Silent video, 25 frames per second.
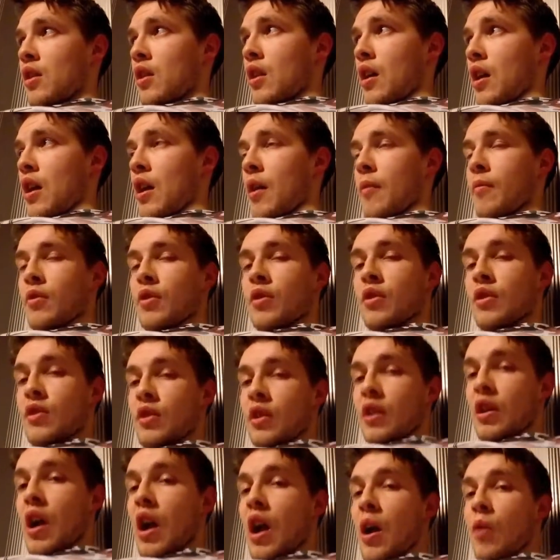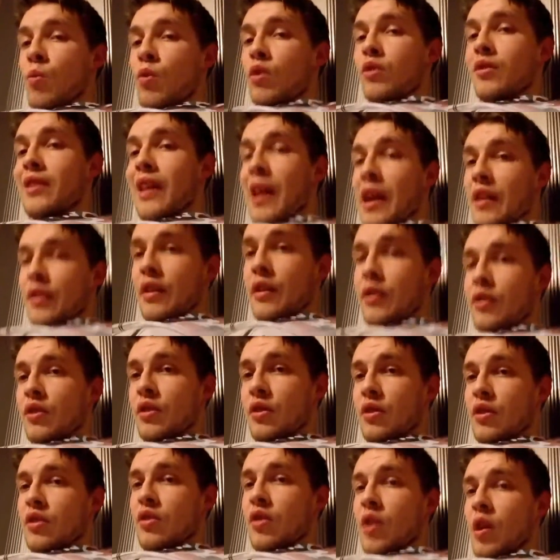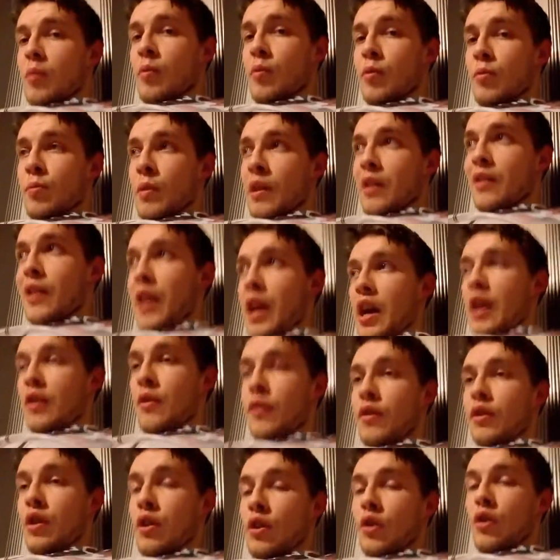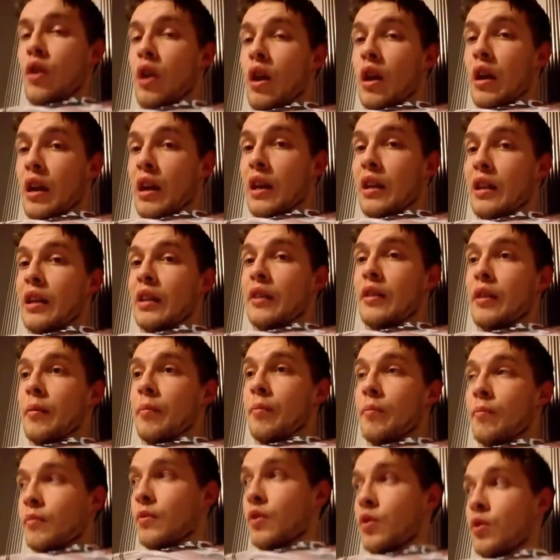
So I said, I want 10,000 subscribers by the end of the year, and I need them.